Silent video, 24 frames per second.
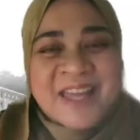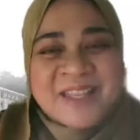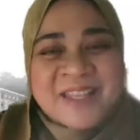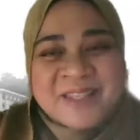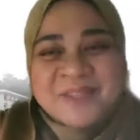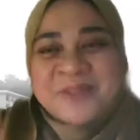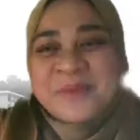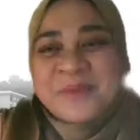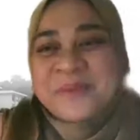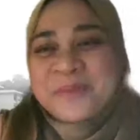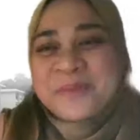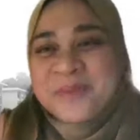
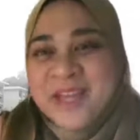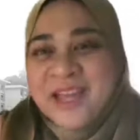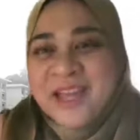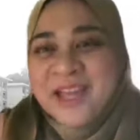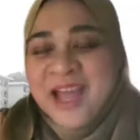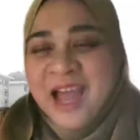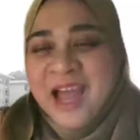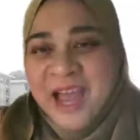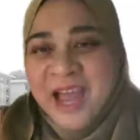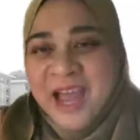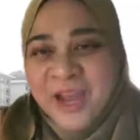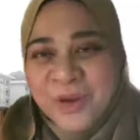
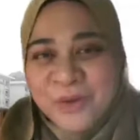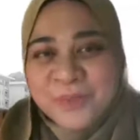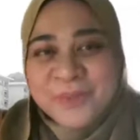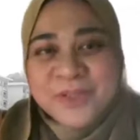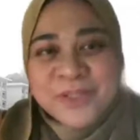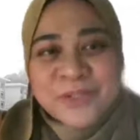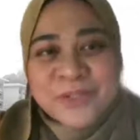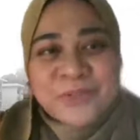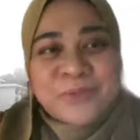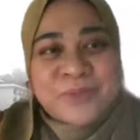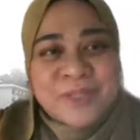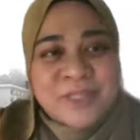I
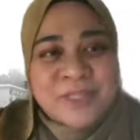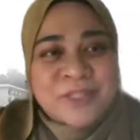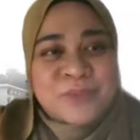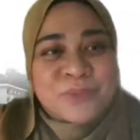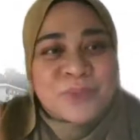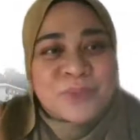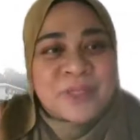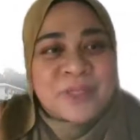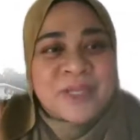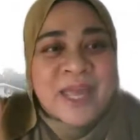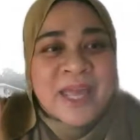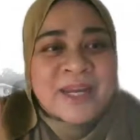hope the
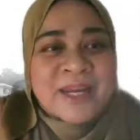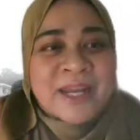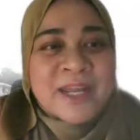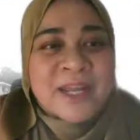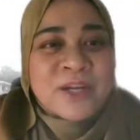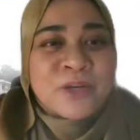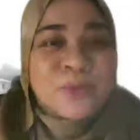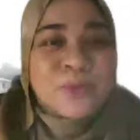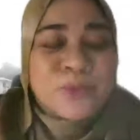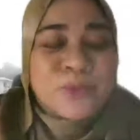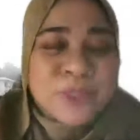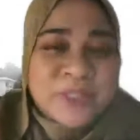students will get
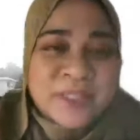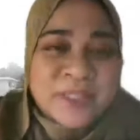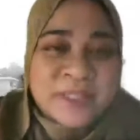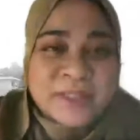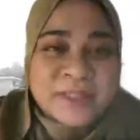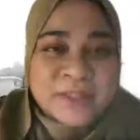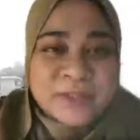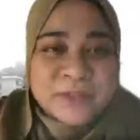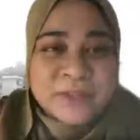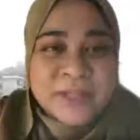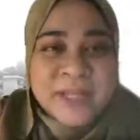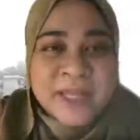that
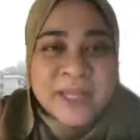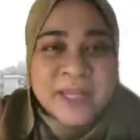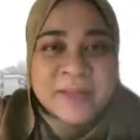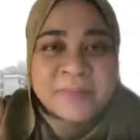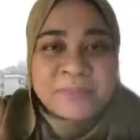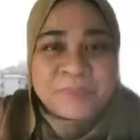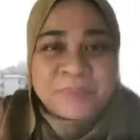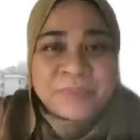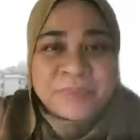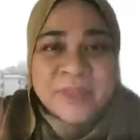notion today,